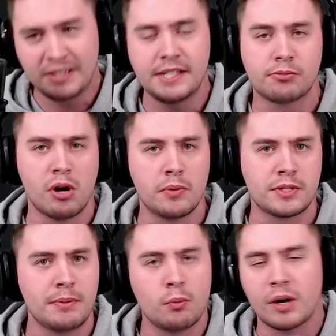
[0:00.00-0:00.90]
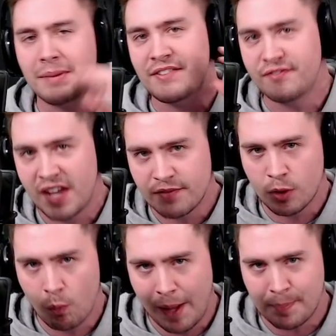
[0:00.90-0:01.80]
grown to be one of my favorite
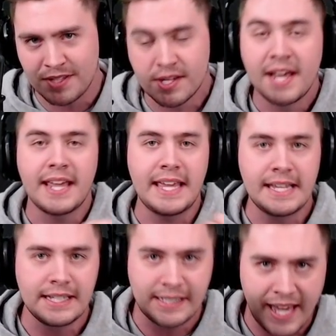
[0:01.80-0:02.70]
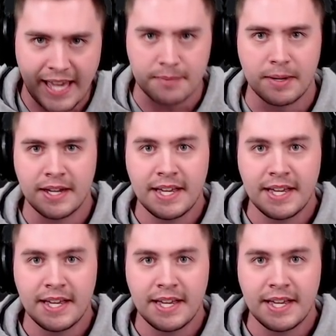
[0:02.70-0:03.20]
weapons in-game.